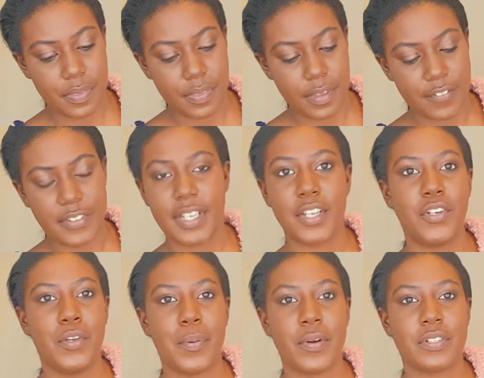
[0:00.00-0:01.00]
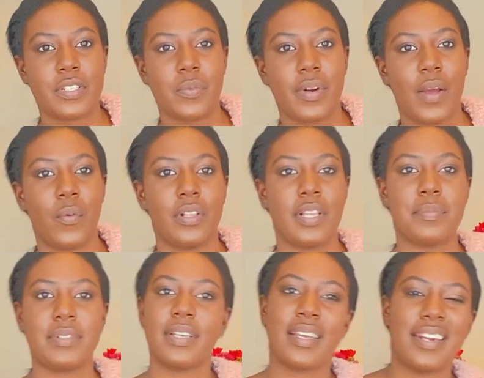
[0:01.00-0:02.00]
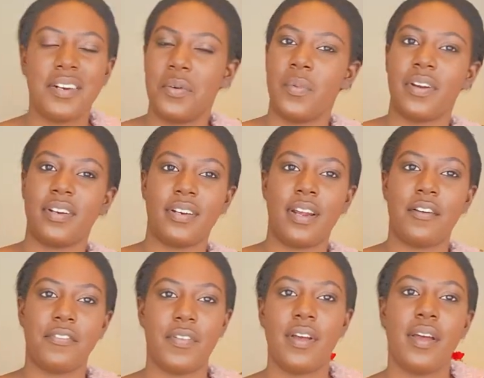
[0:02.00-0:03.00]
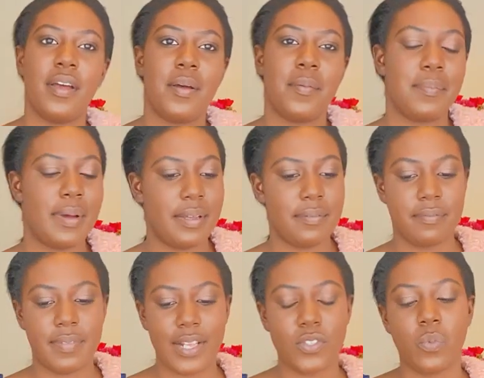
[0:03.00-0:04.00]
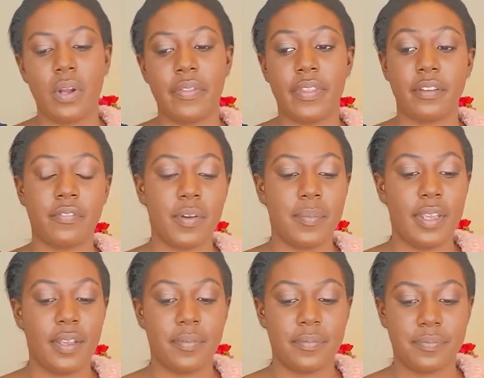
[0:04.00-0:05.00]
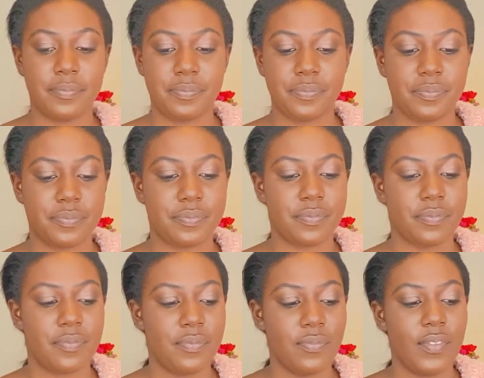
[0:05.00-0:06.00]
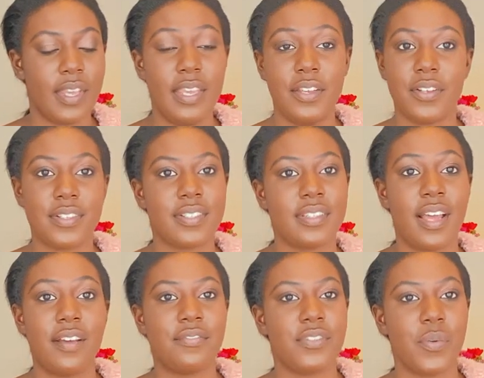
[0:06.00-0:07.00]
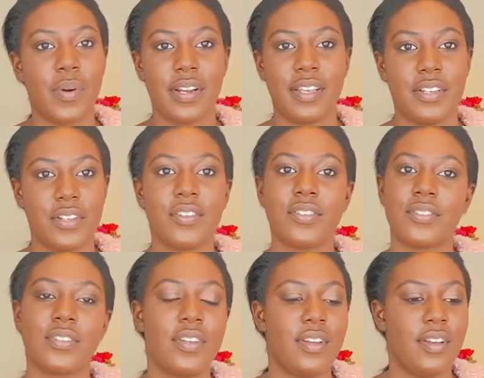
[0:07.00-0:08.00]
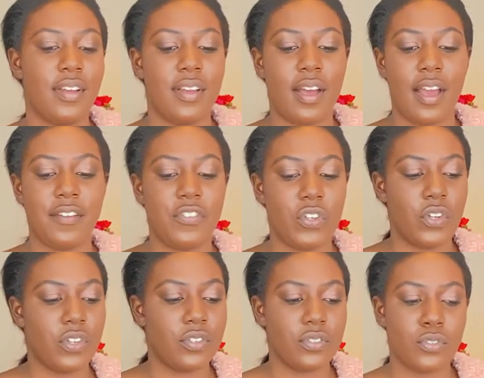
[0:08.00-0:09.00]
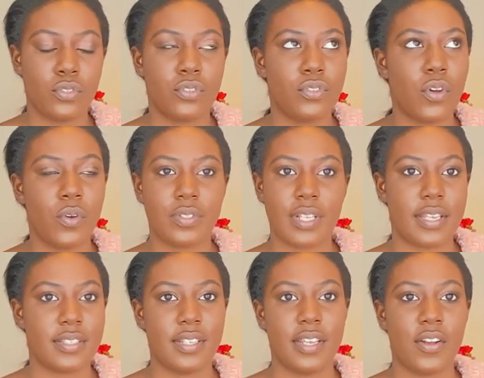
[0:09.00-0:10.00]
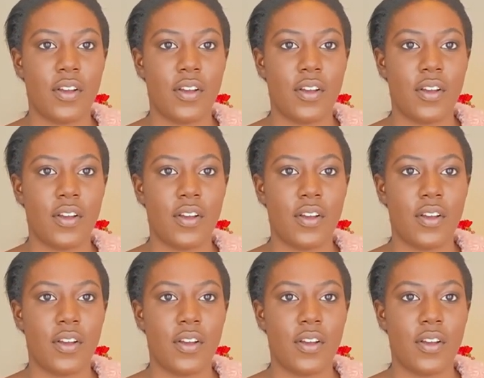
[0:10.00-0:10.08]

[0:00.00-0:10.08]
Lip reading: I feel like a new person when I wear lipstick, and I don't wear it enough. But that's one thing for me. Heels. Love to wear heels. I feel so sexy and